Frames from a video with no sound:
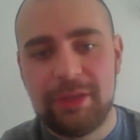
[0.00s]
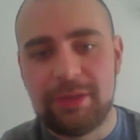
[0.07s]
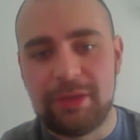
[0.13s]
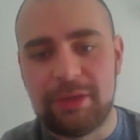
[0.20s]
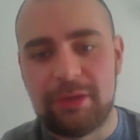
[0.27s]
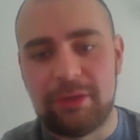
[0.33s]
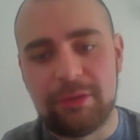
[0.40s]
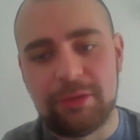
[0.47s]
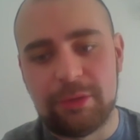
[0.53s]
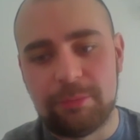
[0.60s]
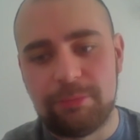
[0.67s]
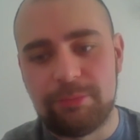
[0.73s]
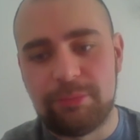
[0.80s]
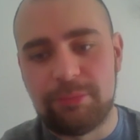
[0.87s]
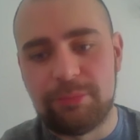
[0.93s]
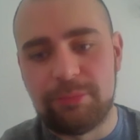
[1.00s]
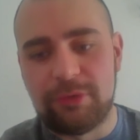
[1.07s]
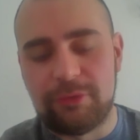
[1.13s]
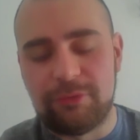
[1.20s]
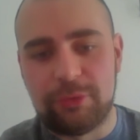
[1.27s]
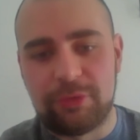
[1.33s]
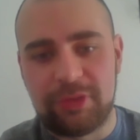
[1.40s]
you know, you're,
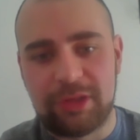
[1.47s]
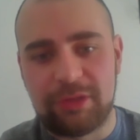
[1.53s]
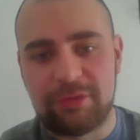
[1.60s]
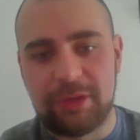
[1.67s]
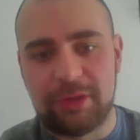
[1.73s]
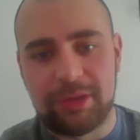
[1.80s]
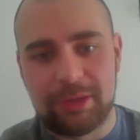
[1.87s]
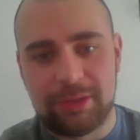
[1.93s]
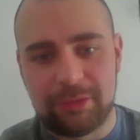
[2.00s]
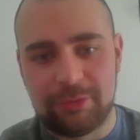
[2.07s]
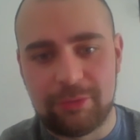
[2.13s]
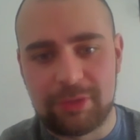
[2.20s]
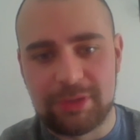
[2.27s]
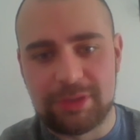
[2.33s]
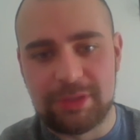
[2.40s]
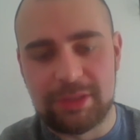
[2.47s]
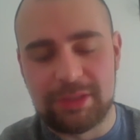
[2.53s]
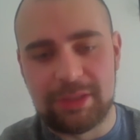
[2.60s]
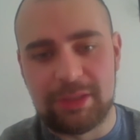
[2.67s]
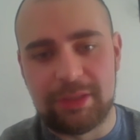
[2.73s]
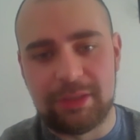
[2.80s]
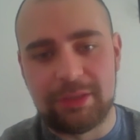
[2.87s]
you're 60 according to your
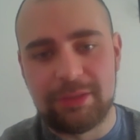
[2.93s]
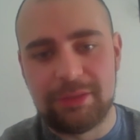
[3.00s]
DNA.